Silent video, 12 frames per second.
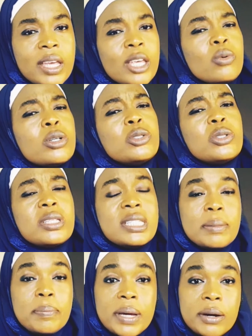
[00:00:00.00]
It was just
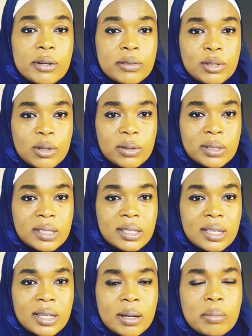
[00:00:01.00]
a pair of socks,
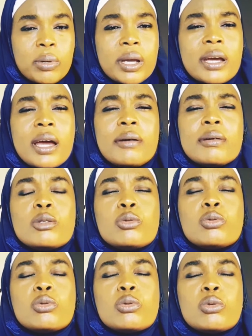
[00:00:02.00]
but it carried
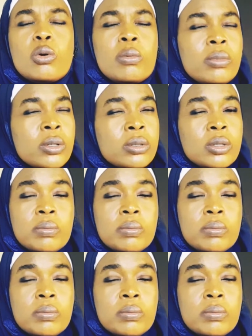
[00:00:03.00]
so much